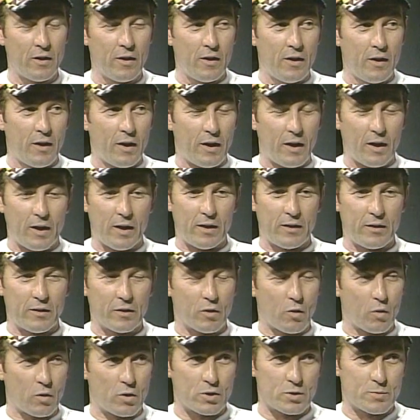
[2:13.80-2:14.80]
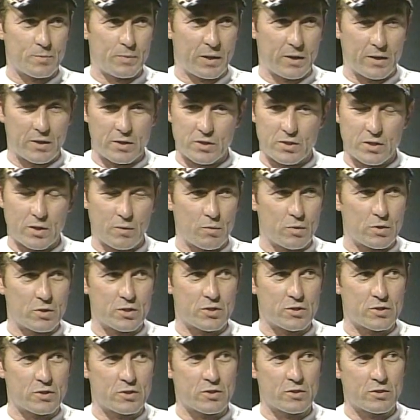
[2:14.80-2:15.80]
and of course, because it was
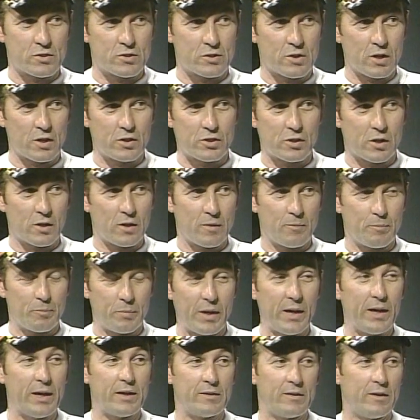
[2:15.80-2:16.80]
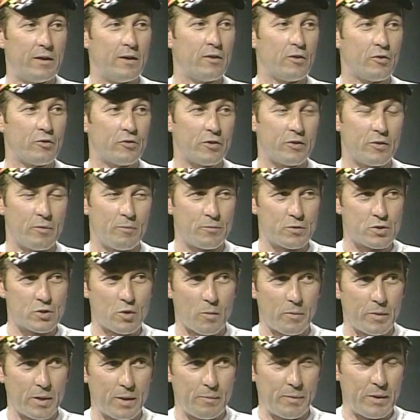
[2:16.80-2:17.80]
such a big deal to
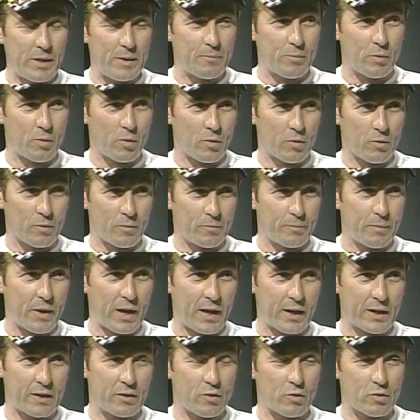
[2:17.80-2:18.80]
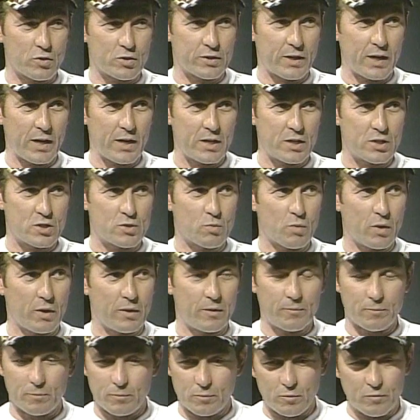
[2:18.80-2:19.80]
so many people back in those days
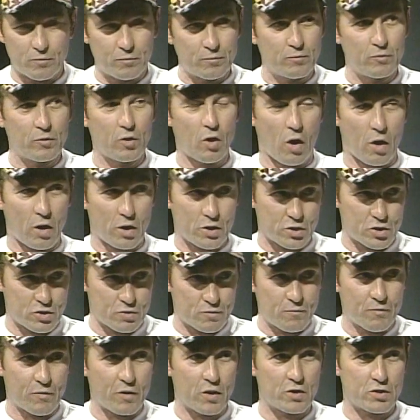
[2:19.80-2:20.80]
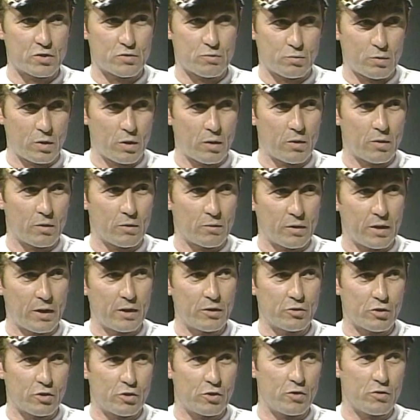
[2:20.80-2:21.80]
when cars first were
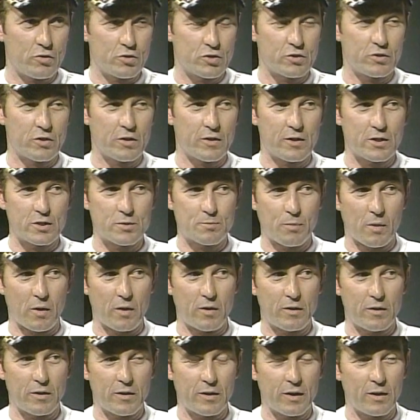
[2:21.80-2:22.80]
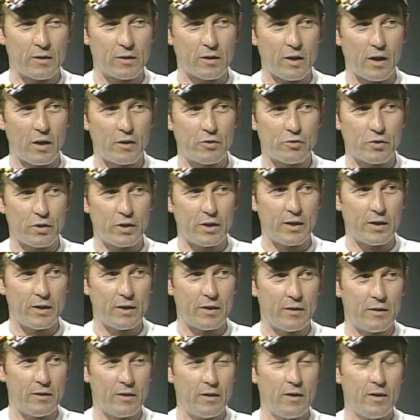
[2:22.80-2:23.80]
introduced to this part of the country,
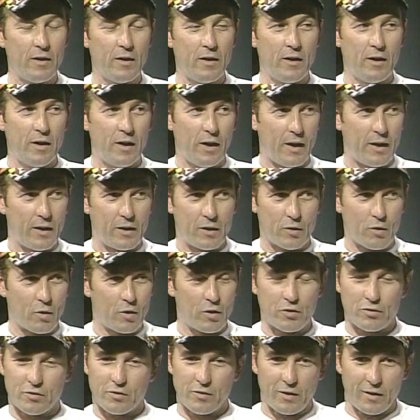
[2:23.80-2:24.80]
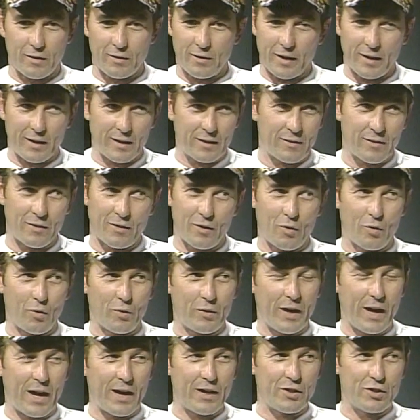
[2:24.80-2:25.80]
and of course, like the
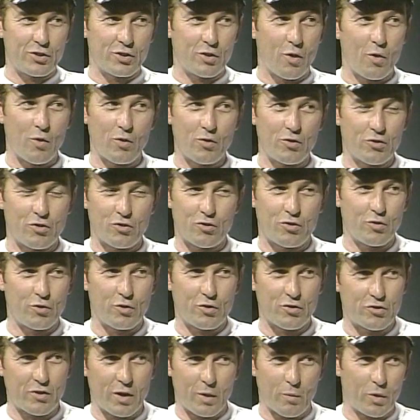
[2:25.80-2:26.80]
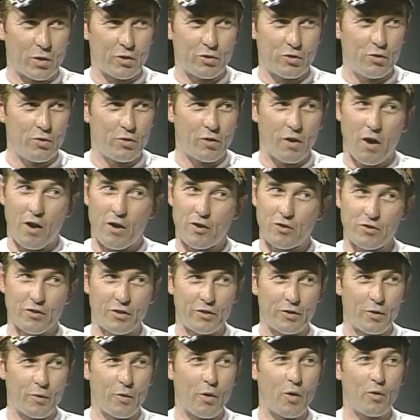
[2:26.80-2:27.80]
old adage goes, as soon as there were two cars
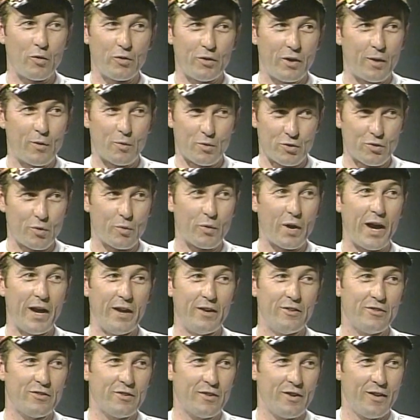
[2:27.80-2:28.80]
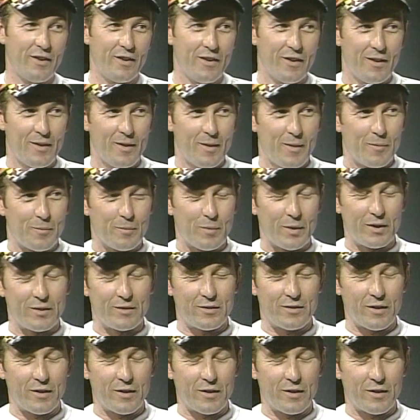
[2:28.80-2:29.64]
on the road, there was a race. But